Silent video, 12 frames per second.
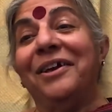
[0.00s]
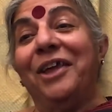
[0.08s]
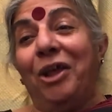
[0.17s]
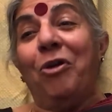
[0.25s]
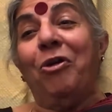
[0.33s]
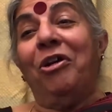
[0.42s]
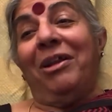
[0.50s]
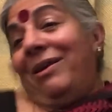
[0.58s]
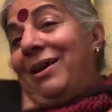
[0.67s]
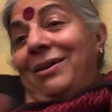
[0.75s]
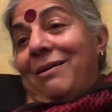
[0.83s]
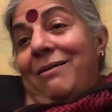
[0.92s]

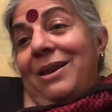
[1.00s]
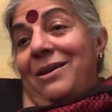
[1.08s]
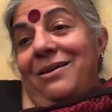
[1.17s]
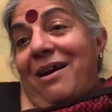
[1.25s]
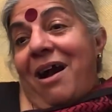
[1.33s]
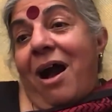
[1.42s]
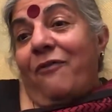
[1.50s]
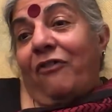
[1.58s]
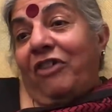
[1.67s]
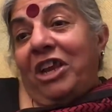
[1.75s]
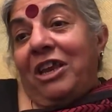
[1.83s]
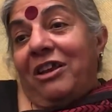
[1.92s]
In India, half
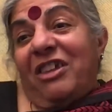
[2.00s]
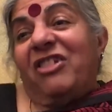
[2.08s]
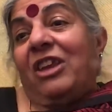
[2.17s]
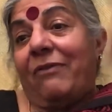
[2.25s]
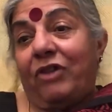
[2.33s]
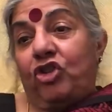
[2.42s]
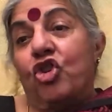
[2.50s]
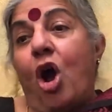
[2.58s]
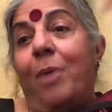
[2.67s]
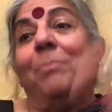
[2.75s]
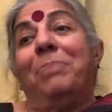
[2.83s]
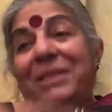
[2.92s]
of India doesn't have a
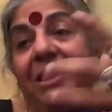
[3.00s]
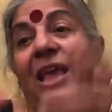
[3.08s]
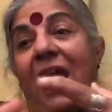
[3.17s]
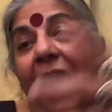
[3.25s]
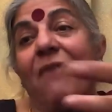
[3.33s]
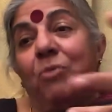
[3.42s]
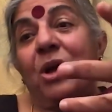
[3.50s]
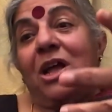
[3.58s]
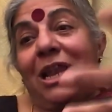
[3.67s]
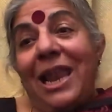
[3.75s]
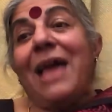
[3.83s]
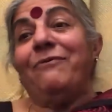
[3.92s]
job, but they have
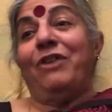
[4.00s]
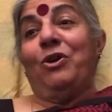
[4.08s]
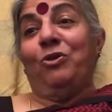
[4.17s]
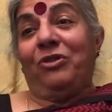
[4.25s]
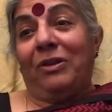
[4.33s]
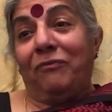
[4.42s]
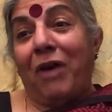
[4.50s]
livelihoods in